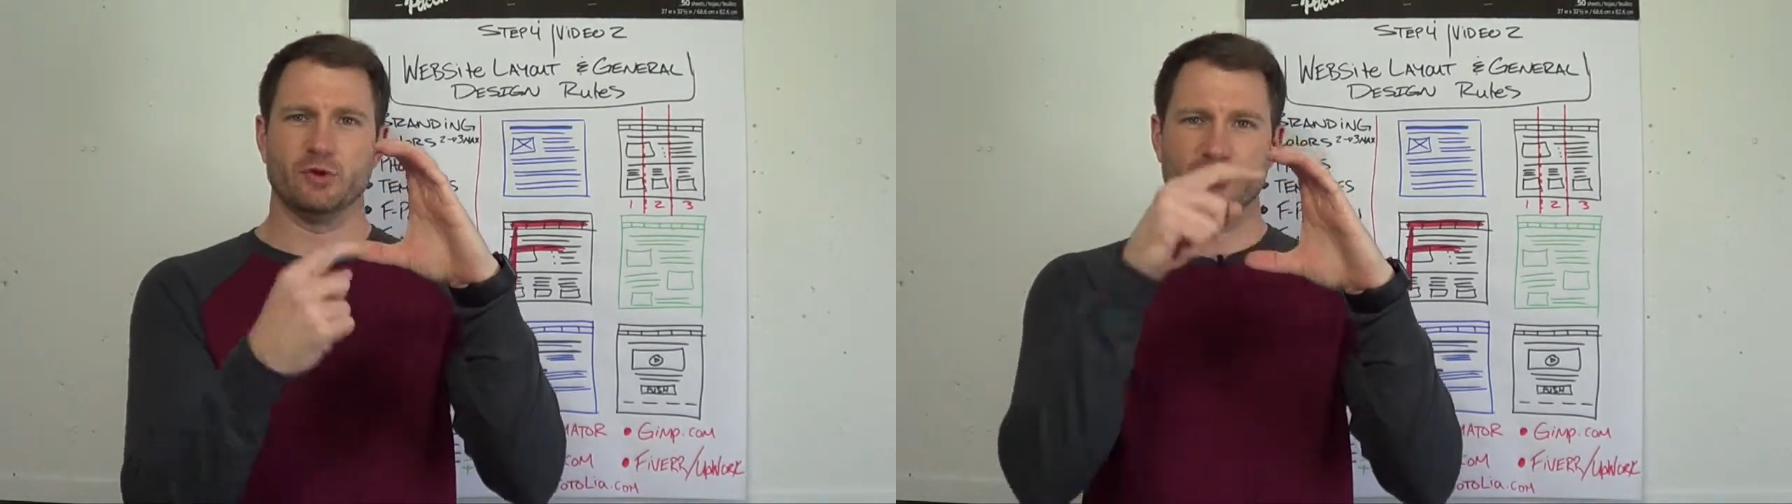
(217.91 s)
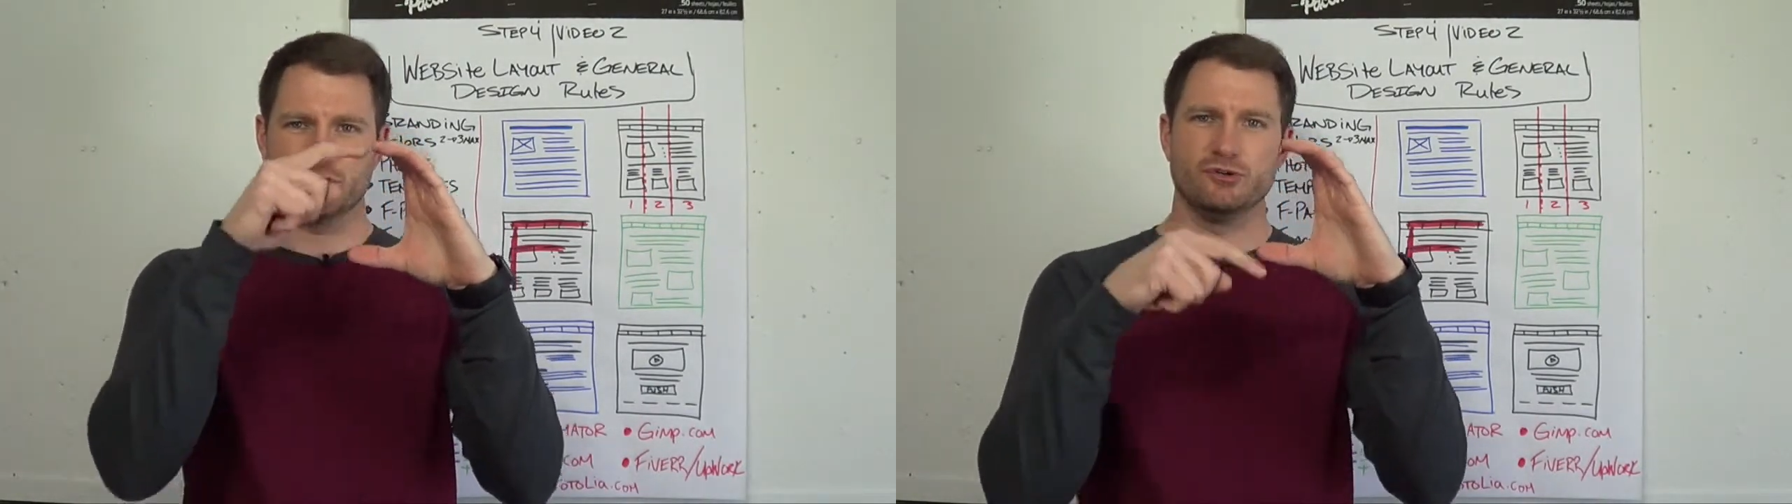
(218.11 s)

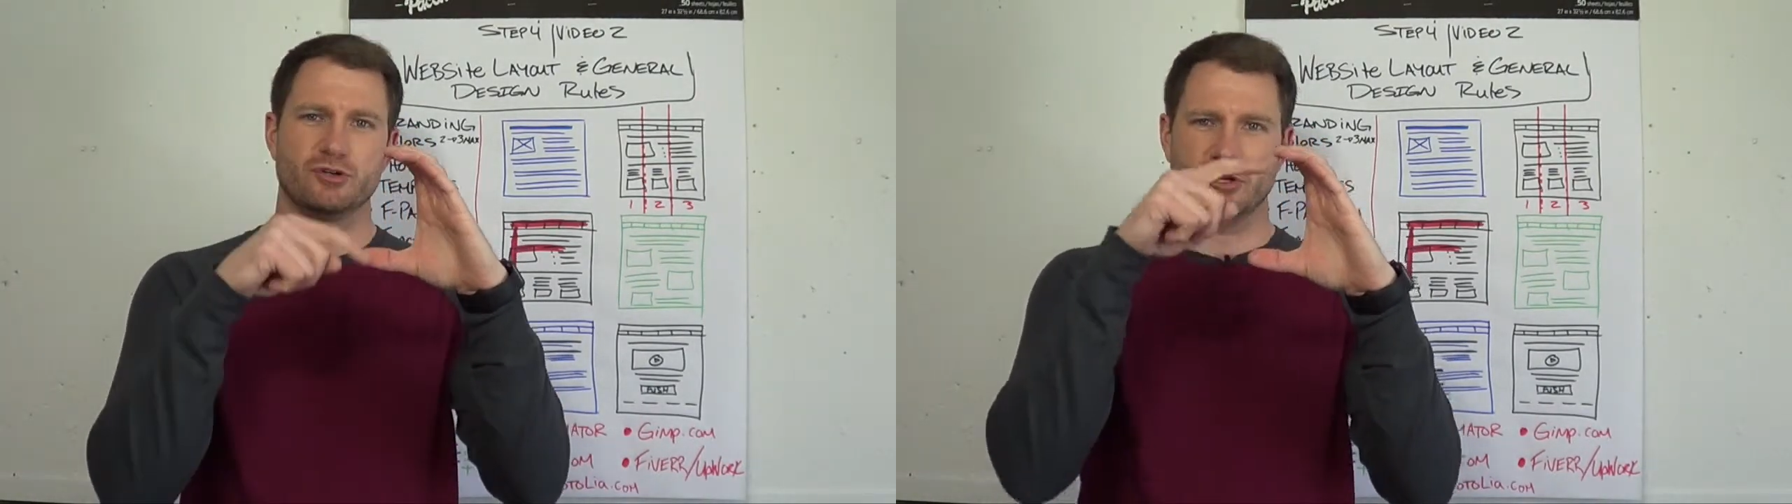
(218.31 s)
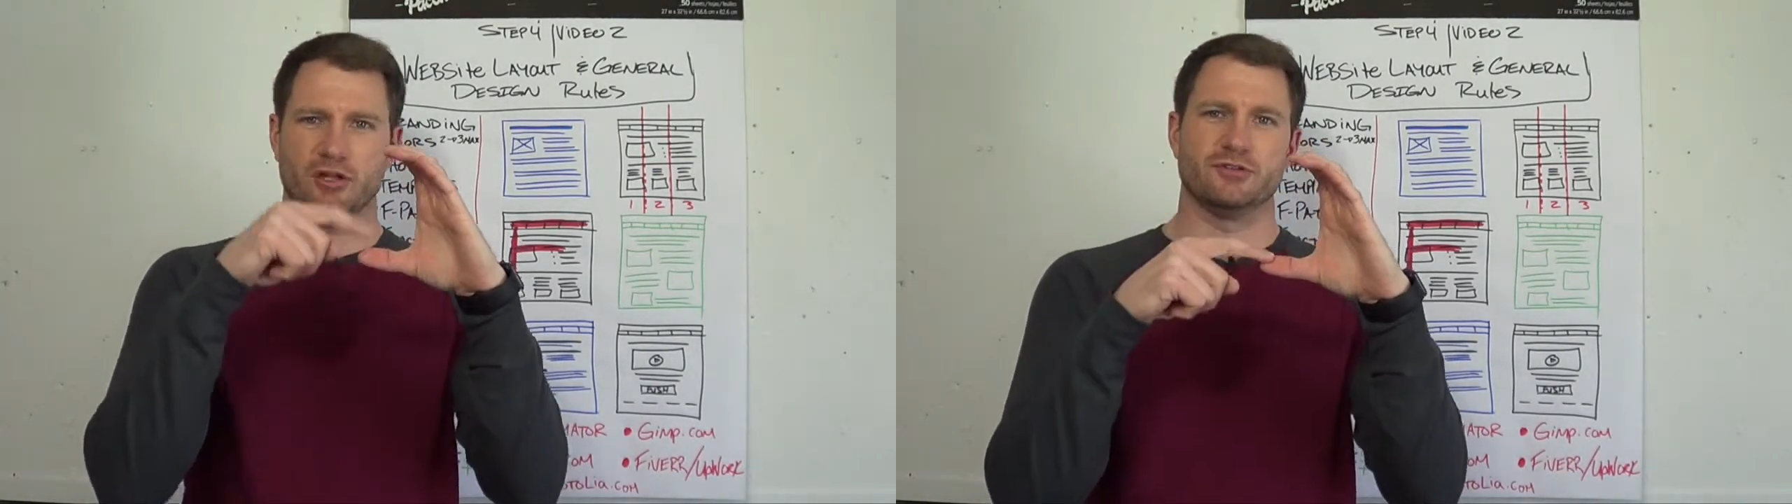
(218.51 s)
those 2
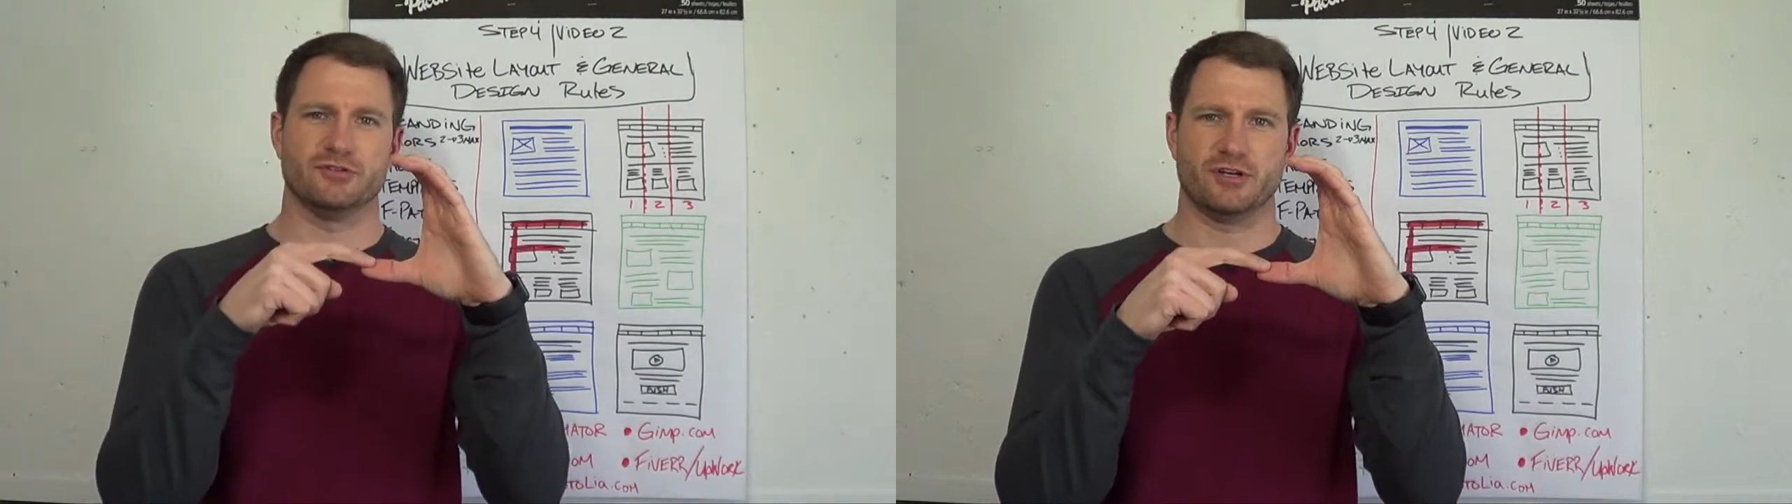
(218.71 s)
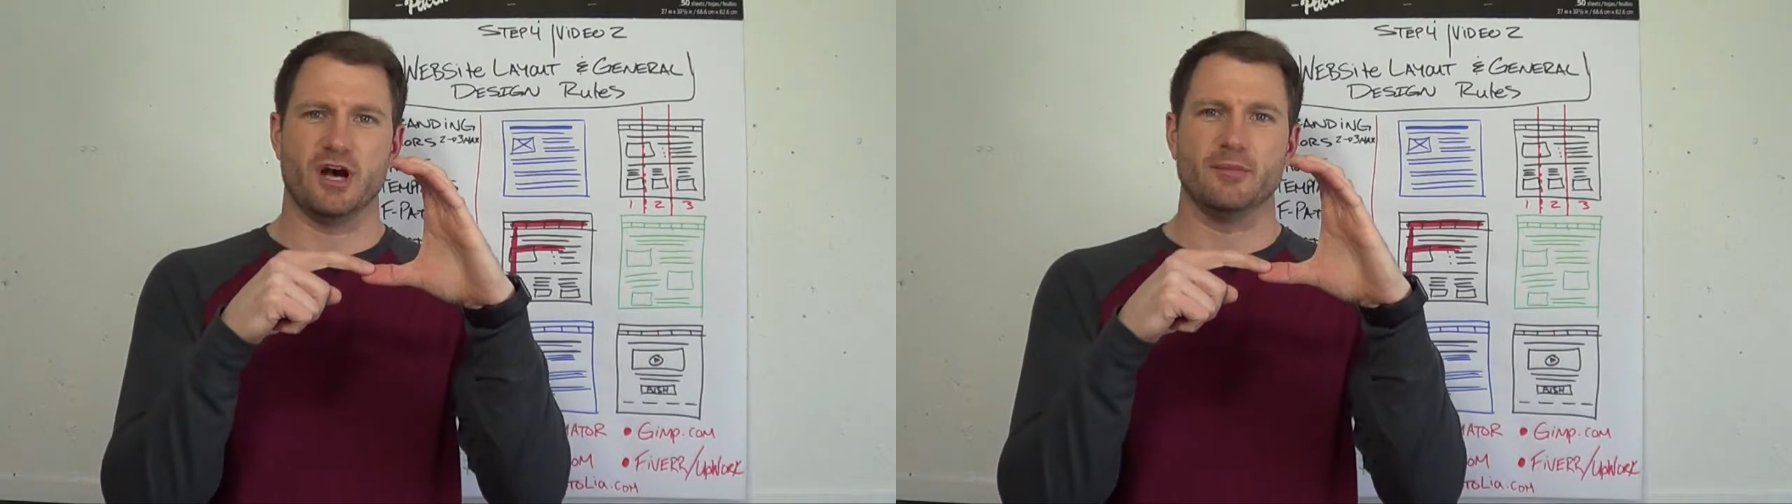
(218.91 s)
colors
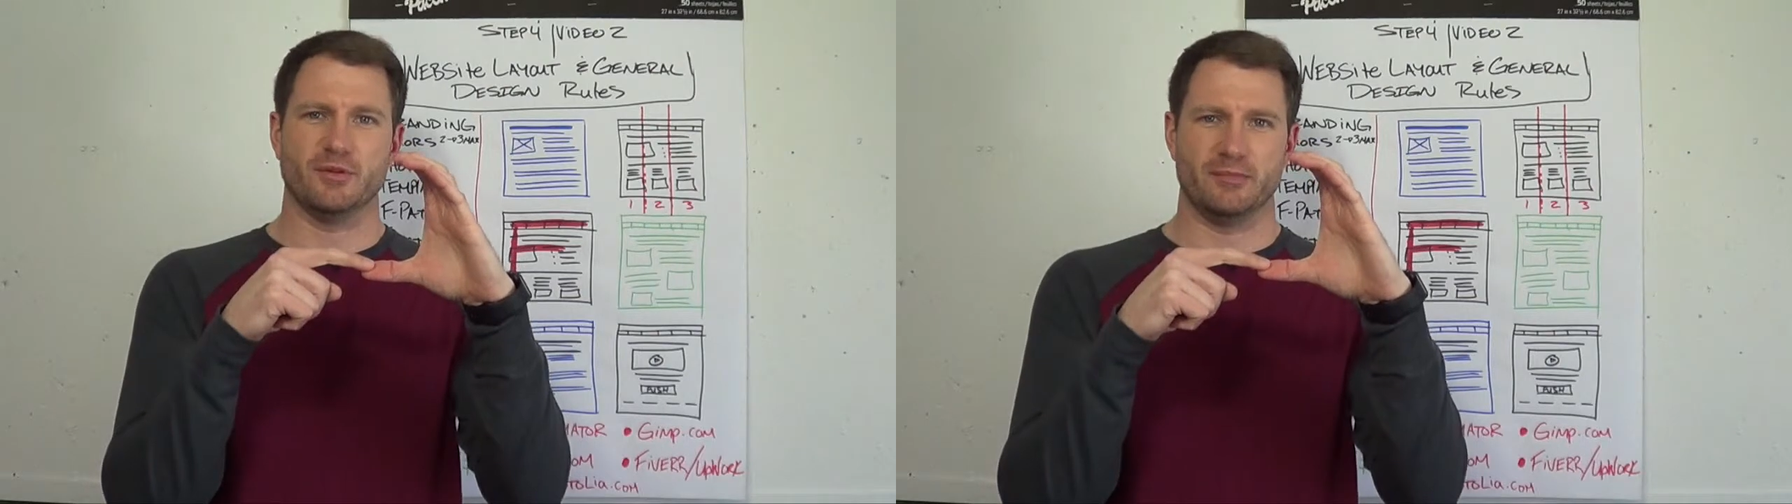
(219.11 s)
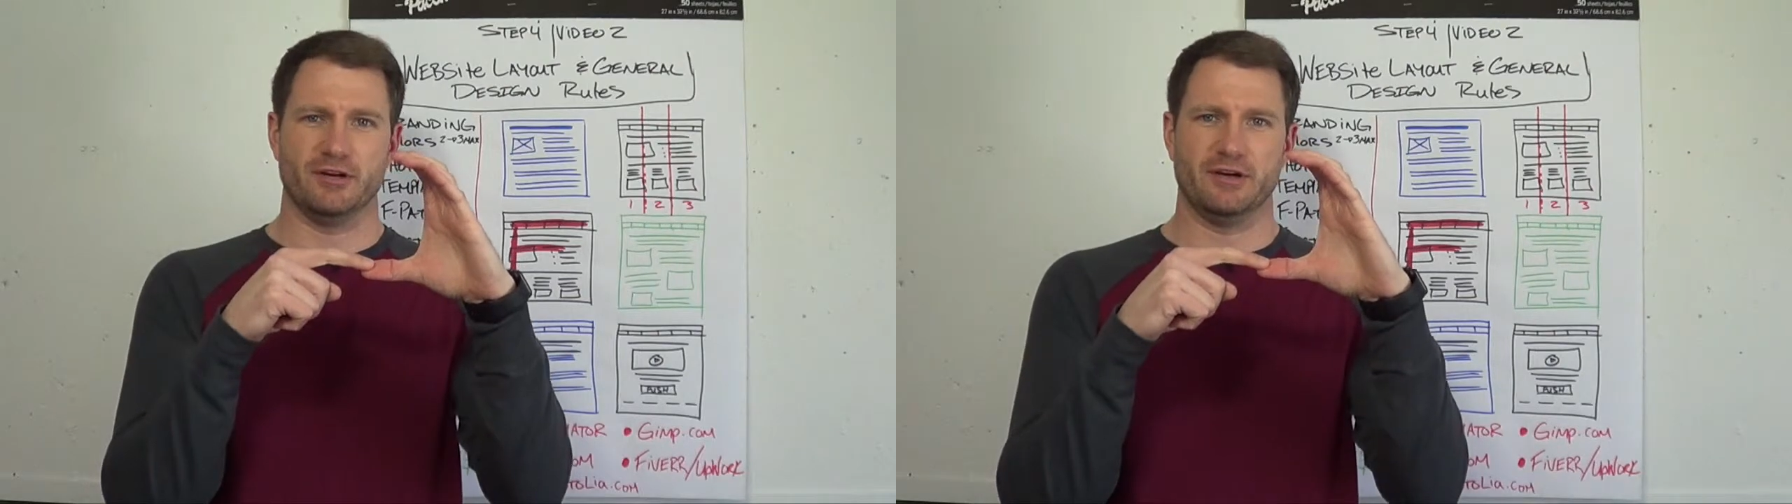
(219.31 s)
are
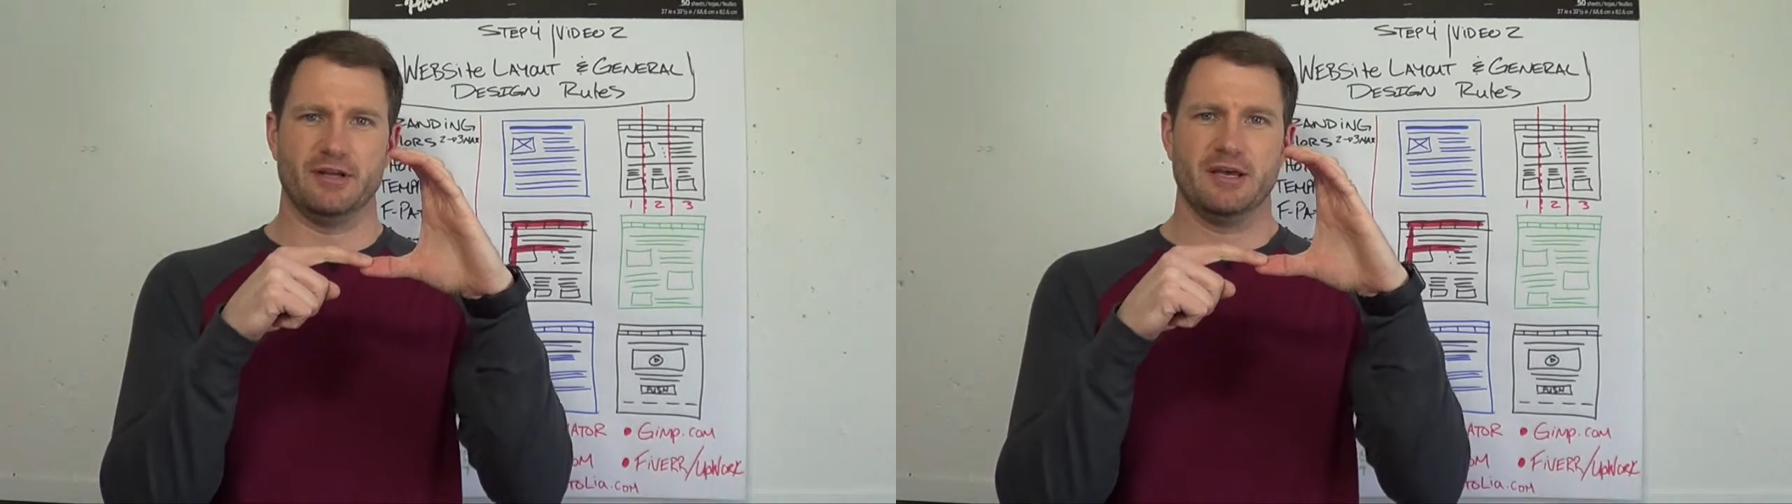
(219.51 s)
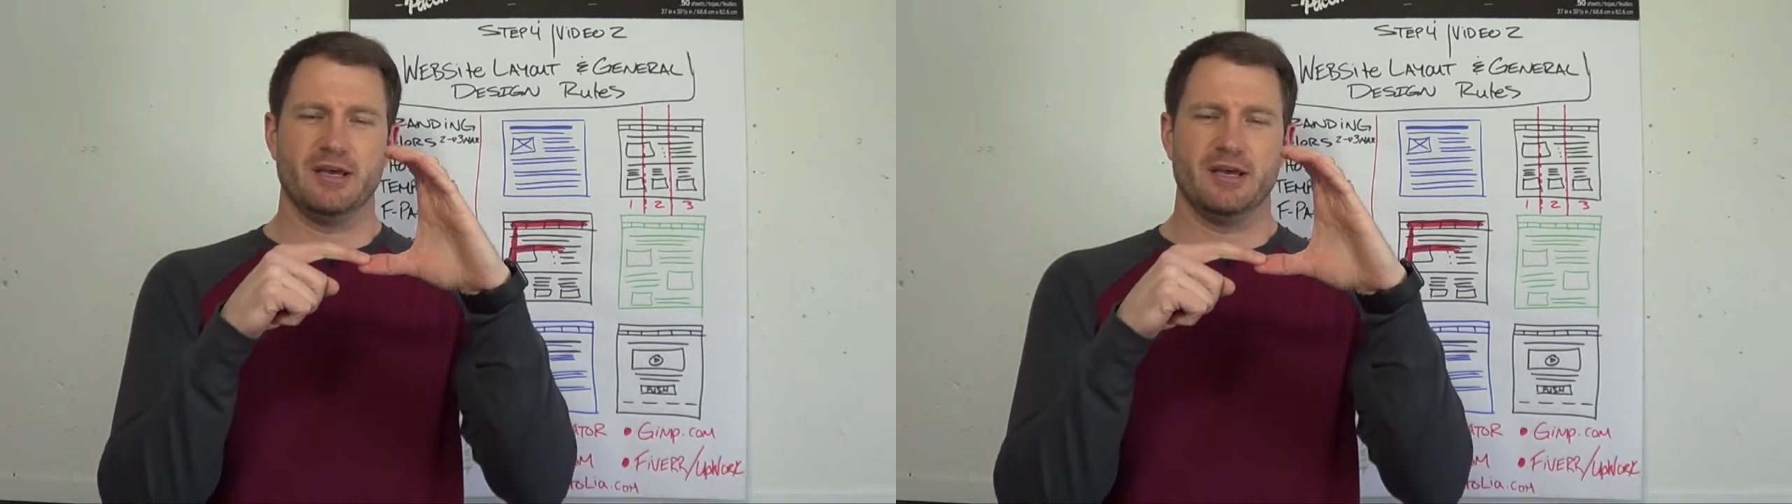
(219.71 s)
complementary.